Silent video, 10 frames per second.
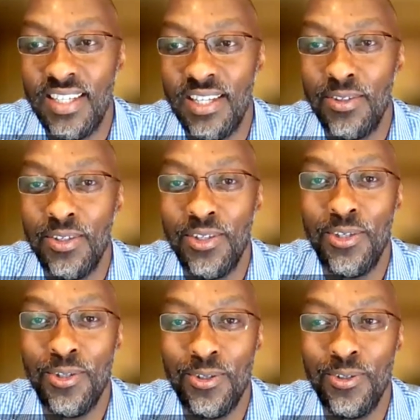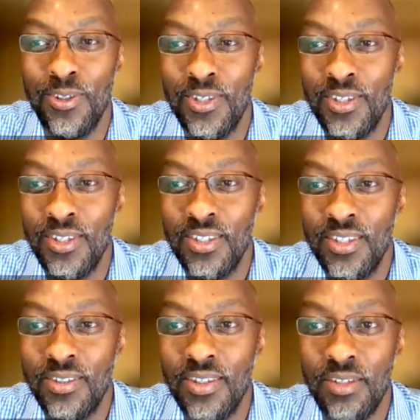How do you,
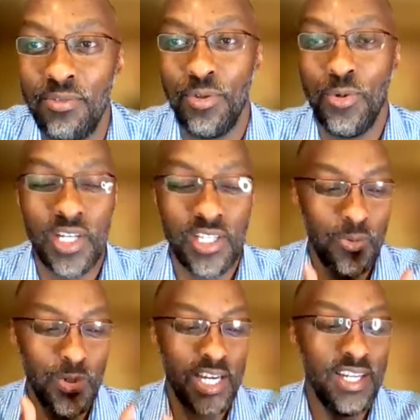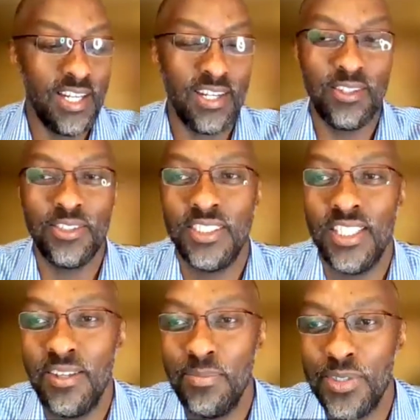if you are the one in a
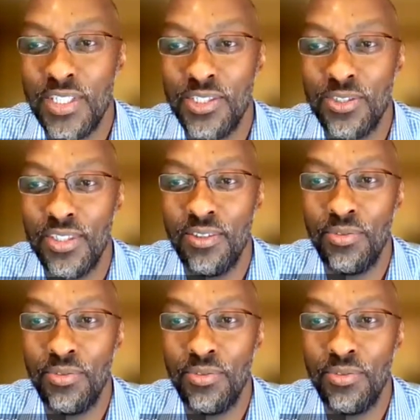negotiating position,